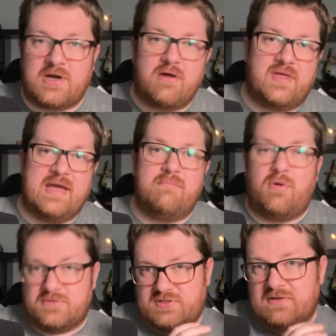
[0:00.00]
Are they
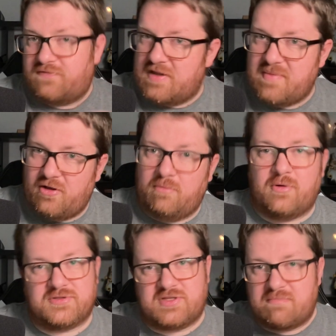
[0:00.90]
mostly female,
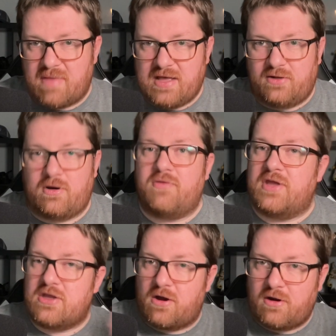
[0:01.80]
mostly male? Are they
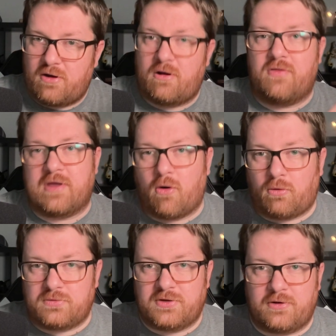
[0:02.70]
younger? Are they
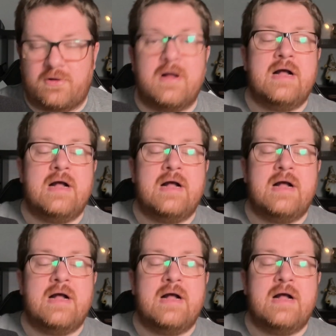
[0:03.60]
older?